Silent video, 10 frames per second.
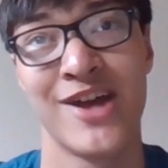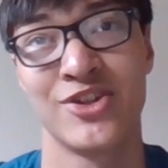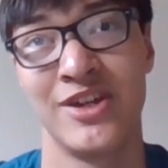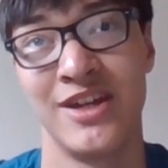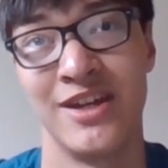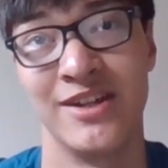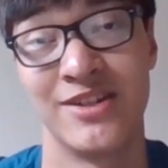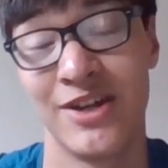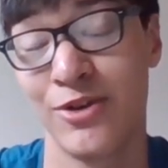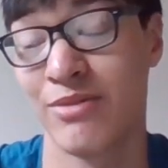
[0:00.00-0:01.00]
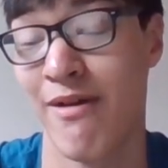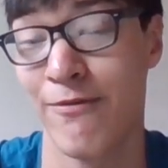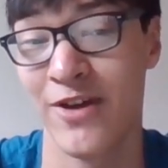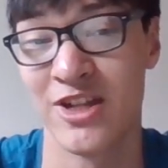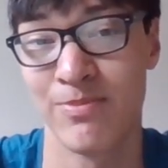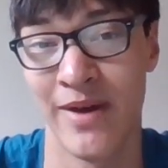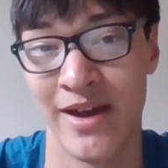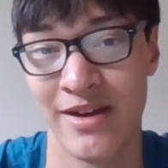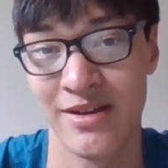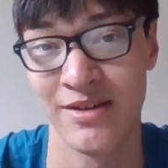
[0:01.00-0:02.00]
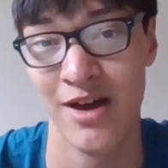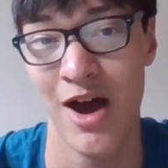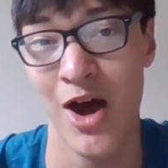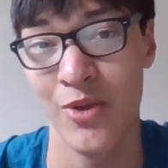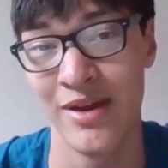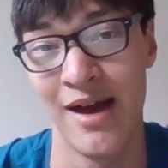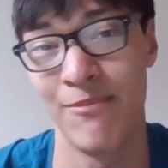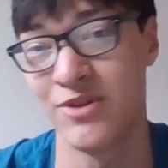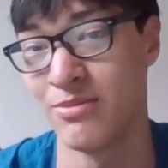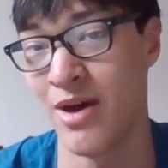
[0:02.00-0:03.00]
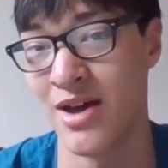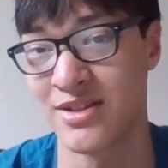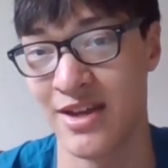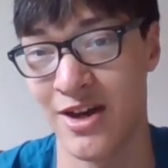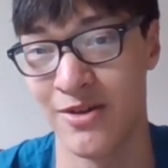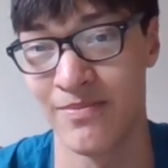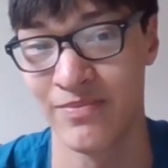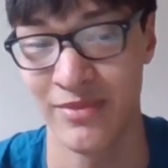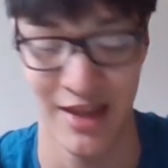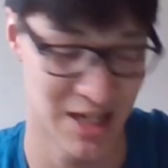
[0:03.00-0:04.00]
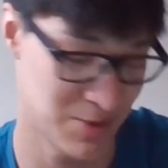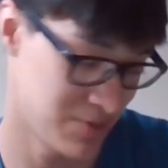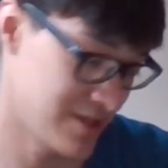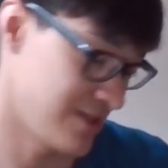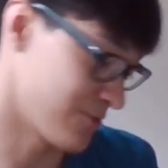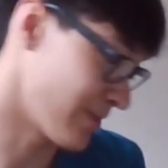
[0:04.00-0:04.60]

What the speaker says: I actually took one of my friend's bike all the way up to Moscow. And speaking